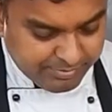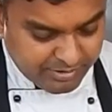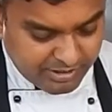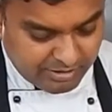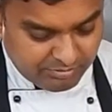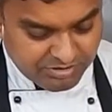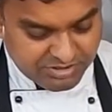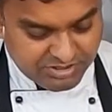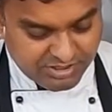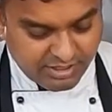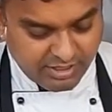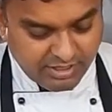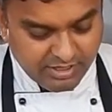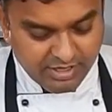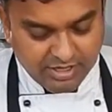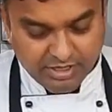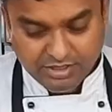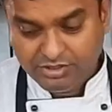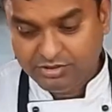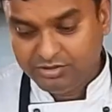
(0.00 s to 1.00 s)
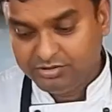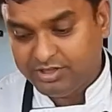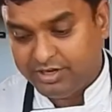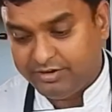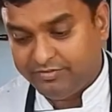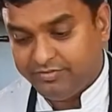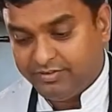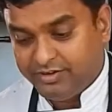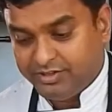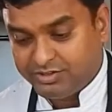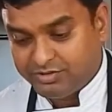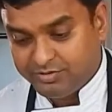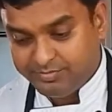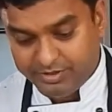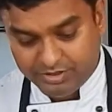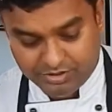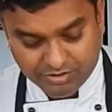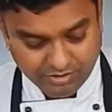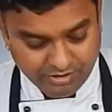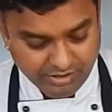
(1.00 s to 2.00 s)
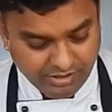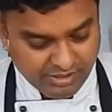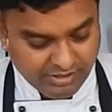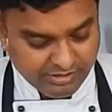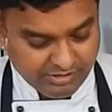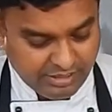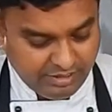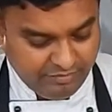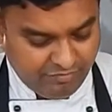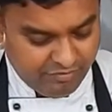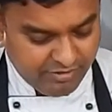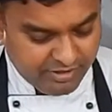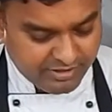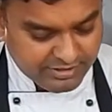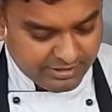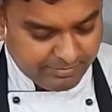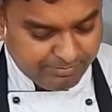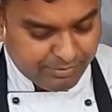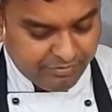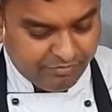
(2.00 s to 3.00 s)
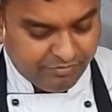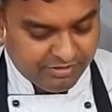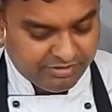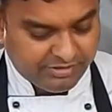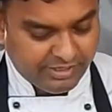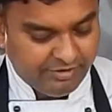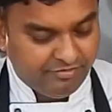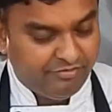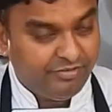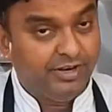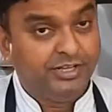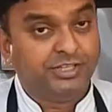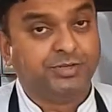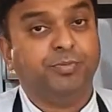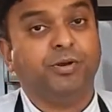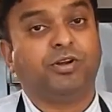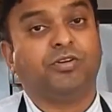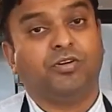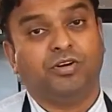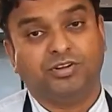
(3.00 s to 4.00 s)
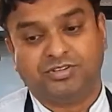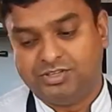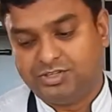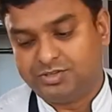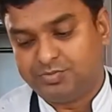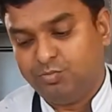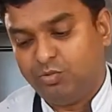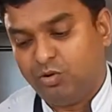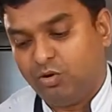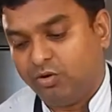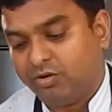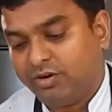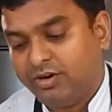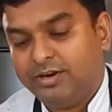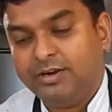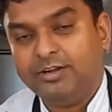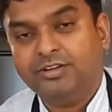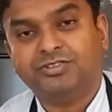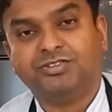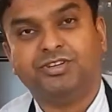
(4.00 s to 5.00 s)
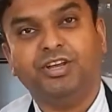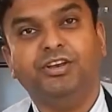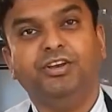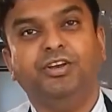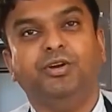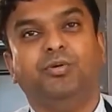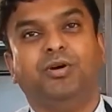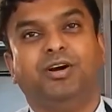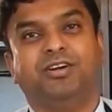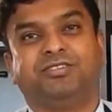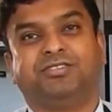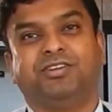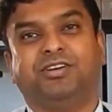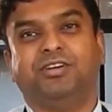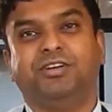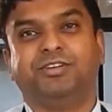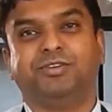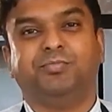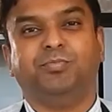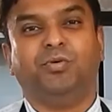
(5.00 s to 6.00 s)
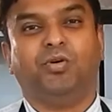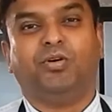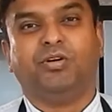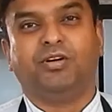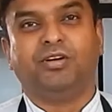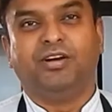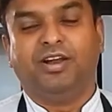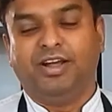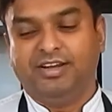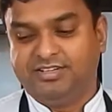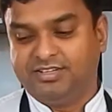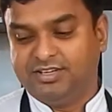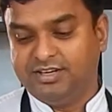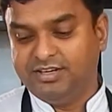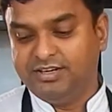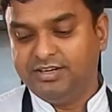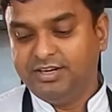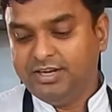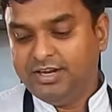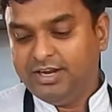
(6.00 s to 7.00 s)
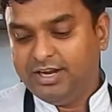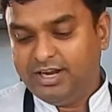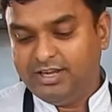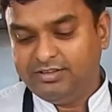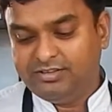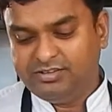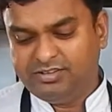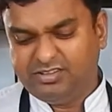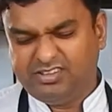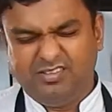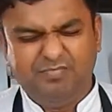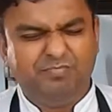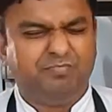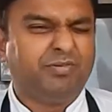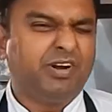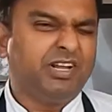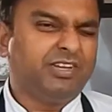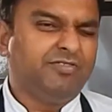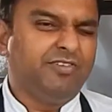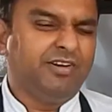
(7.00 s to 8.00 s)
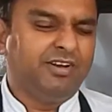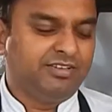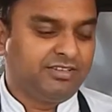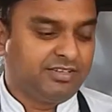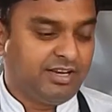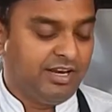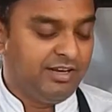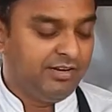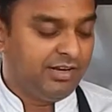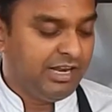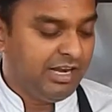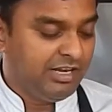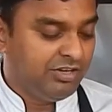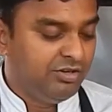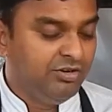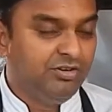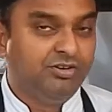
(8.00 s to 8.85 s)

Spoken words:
I would say 2 thigh fillets would be good. Thigh fillets, I prefer thigh fillets because it's more sinuous and it's more nice and breast fillets can get too